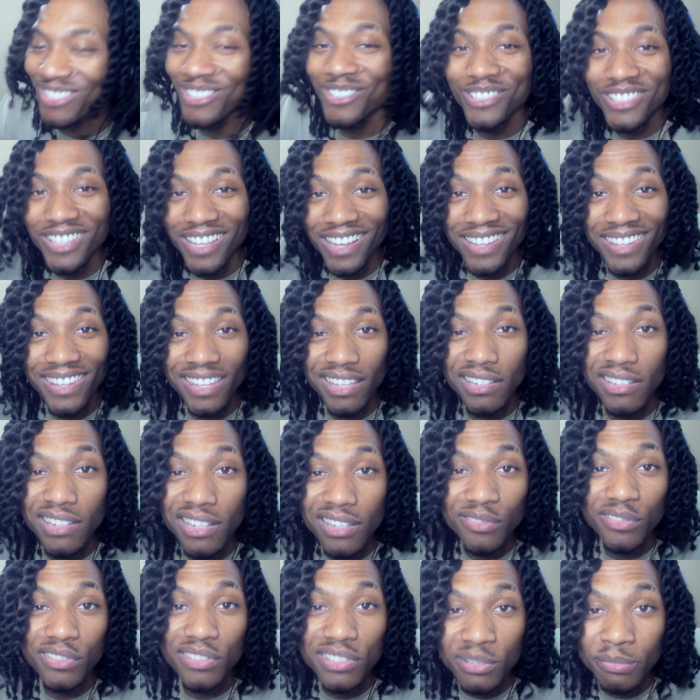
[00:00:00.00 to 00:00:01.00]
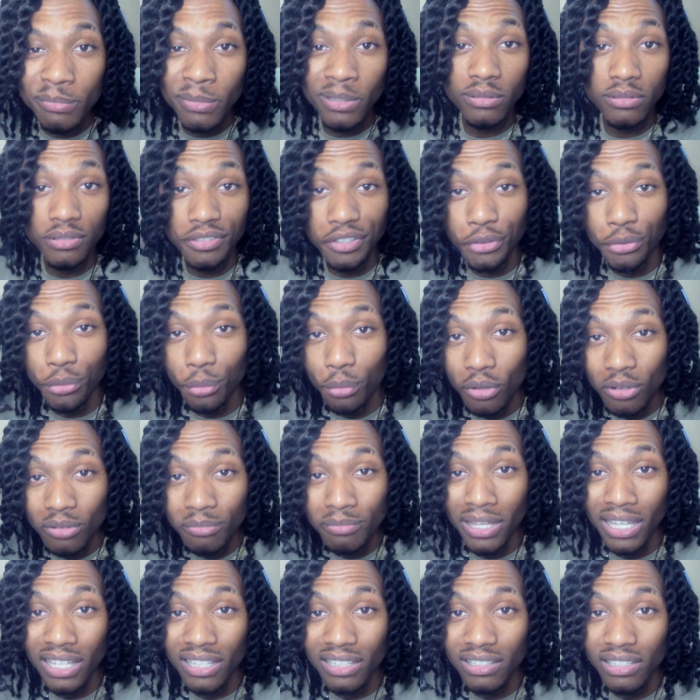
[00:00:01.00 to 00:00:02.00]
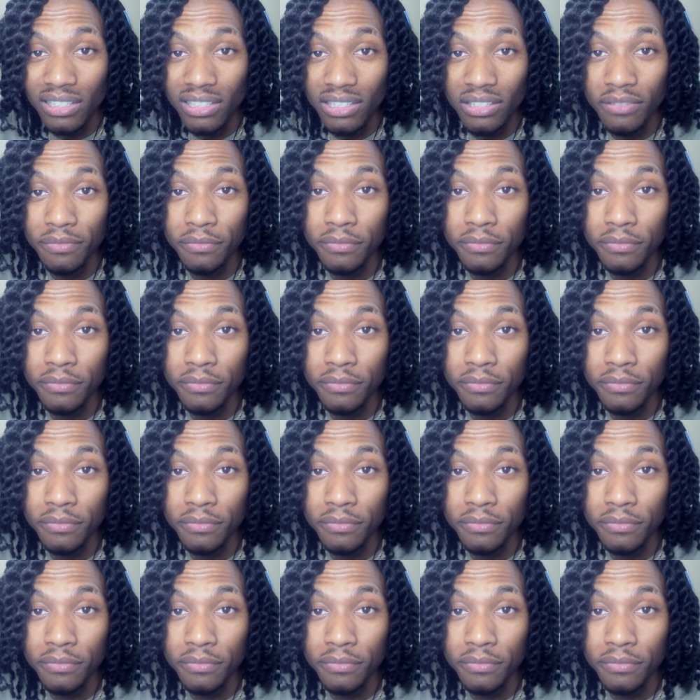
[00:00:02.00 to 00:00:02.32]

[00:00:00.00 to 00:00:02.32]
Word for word: Y'all ain't never smoked a throwback leaf?